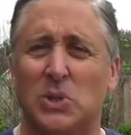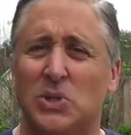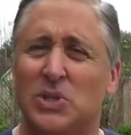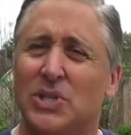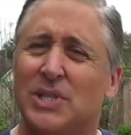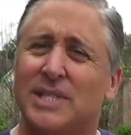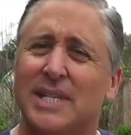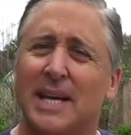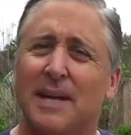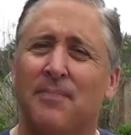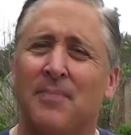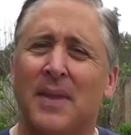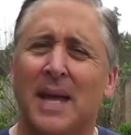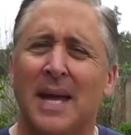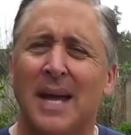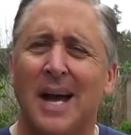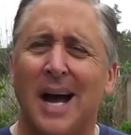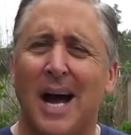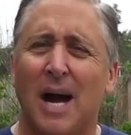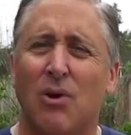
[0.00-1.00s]
And she said,
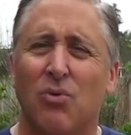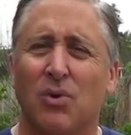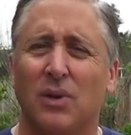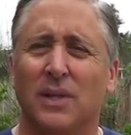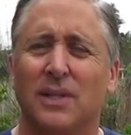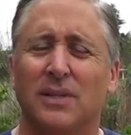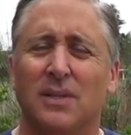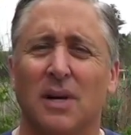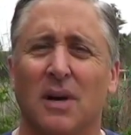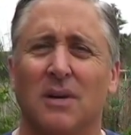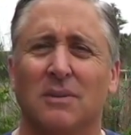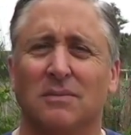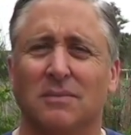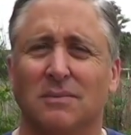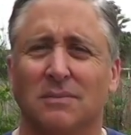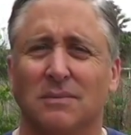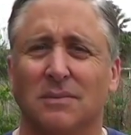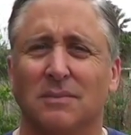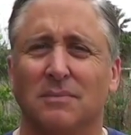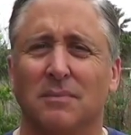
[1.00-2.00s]
I really don't,
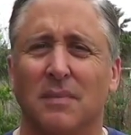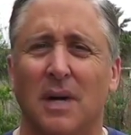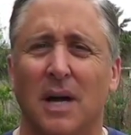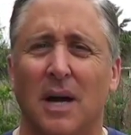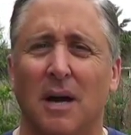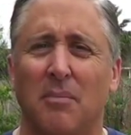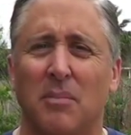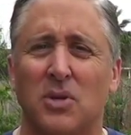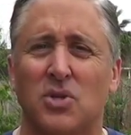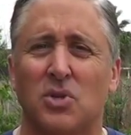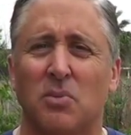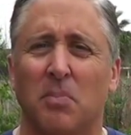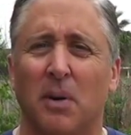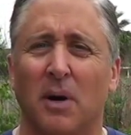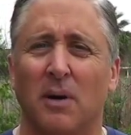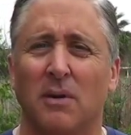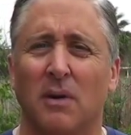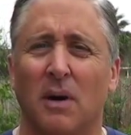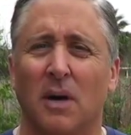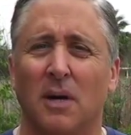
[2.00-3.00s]
uh, Mister
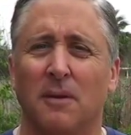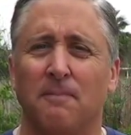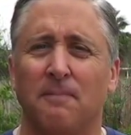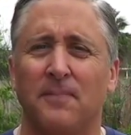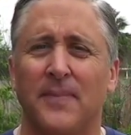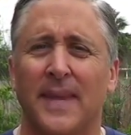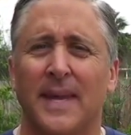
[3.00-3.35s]
Bernhard.